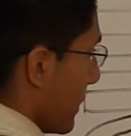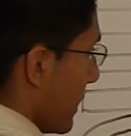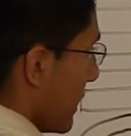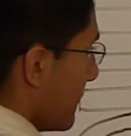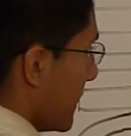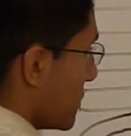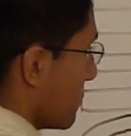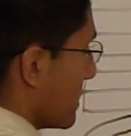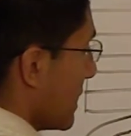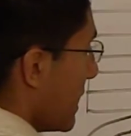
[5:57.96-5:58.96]
and this
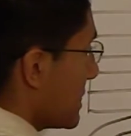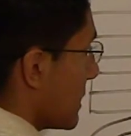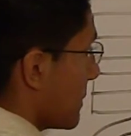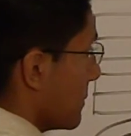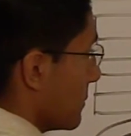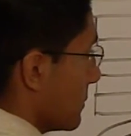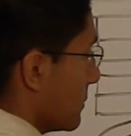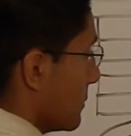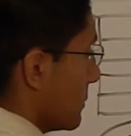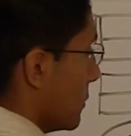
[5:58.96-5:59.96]
one takes it.
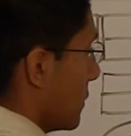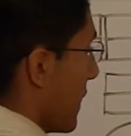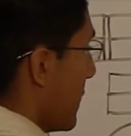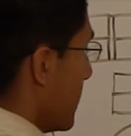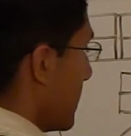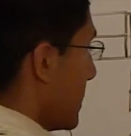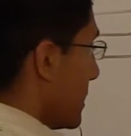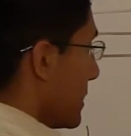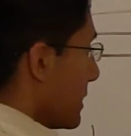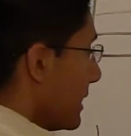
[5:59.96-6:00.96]
Okay?
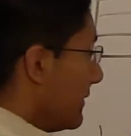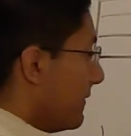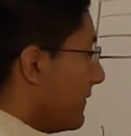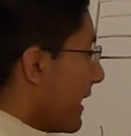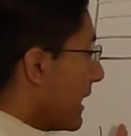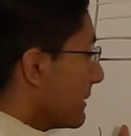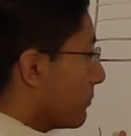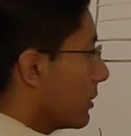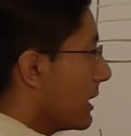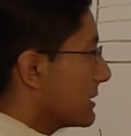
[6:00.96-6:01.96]
In that
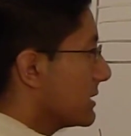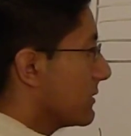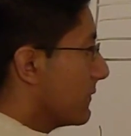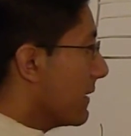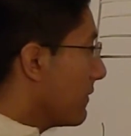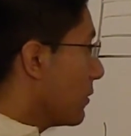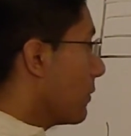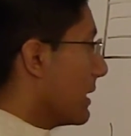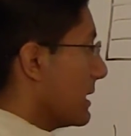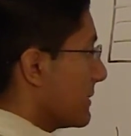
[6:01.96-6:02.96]
process of giving
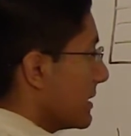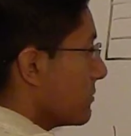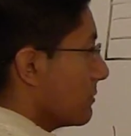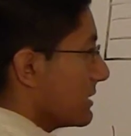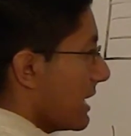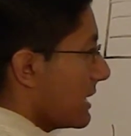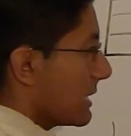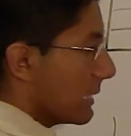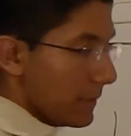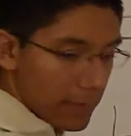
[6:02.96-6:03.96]
away and one
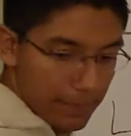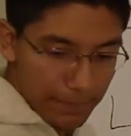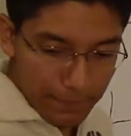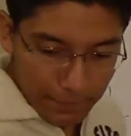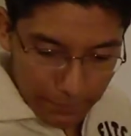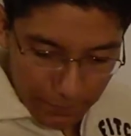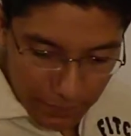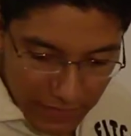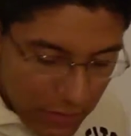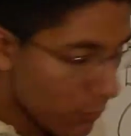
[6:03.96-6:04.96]
taking,
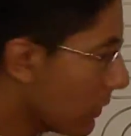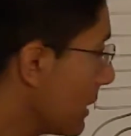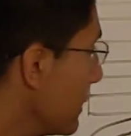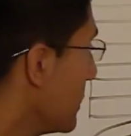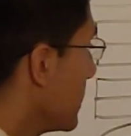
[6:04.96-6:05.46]
this one